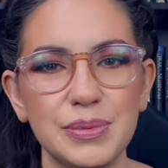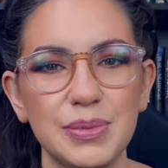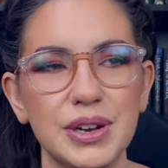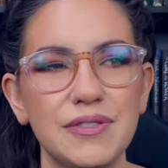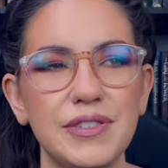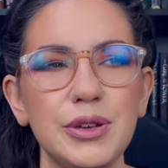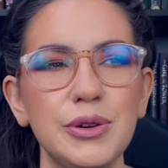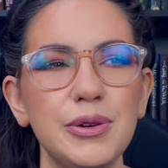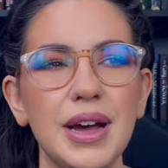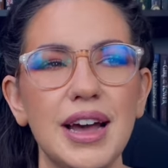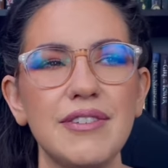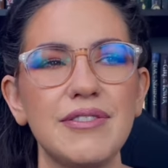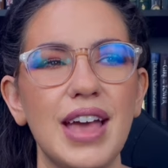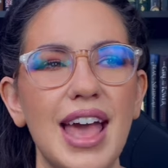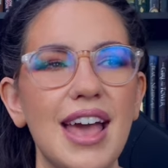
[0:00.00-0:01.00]
but if you
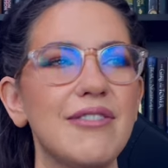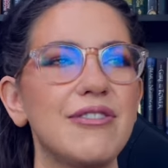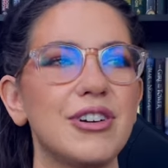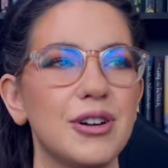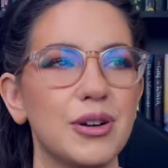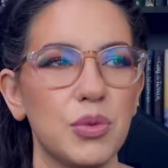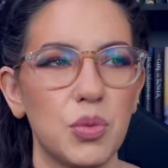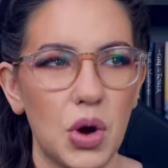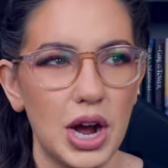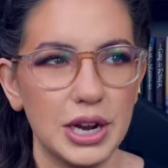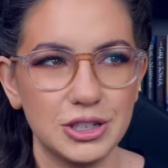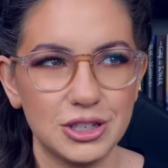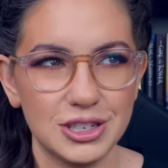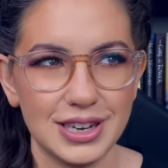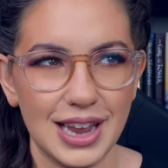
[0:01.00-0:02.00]
have ever
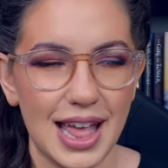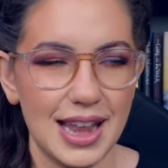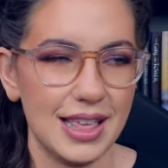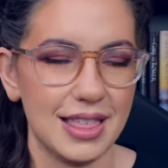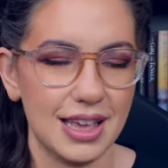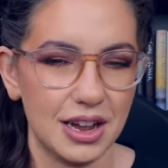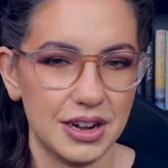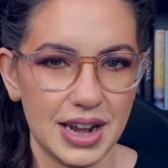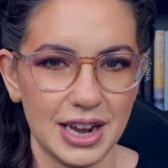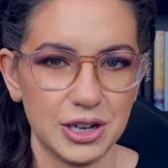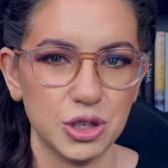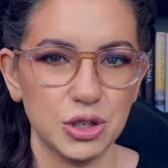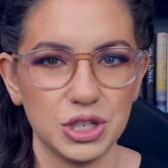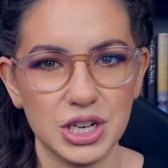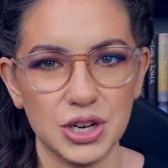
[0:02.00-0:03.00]
watched anything on
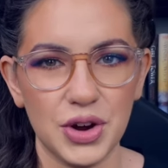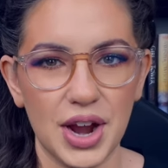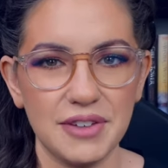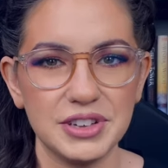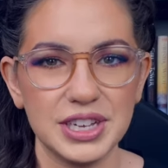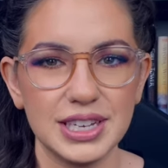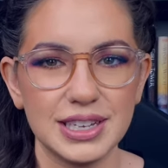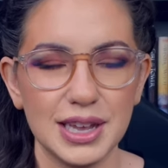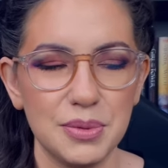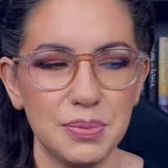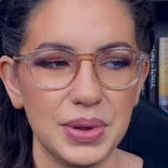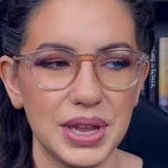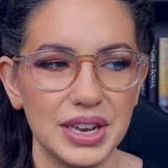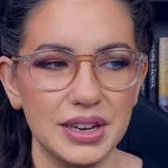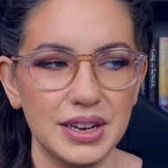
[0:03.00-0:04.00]
National Geographic and
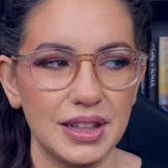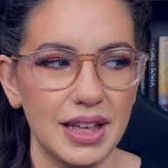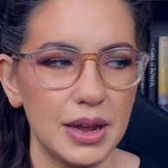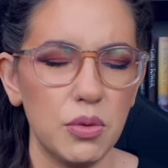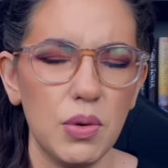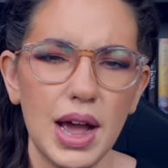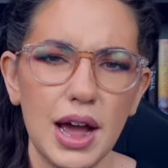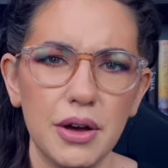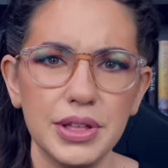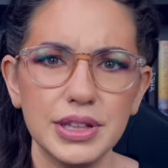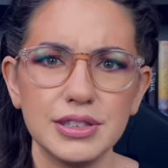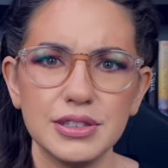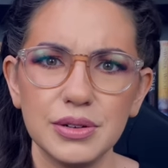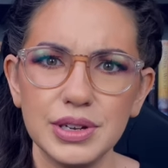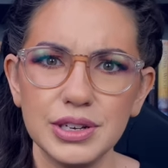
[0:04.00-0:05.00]
been like, wow,
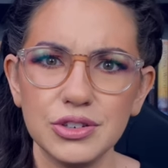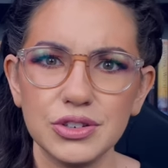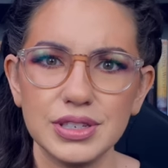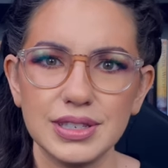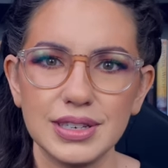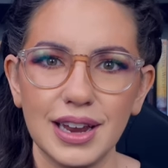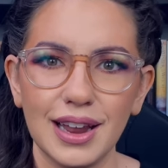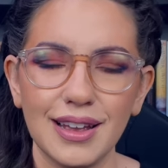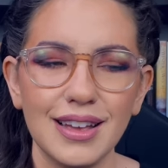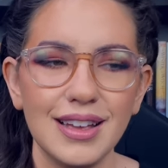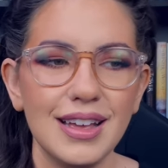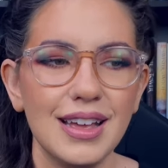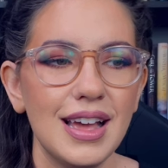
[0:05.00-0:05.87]
that's so interesting,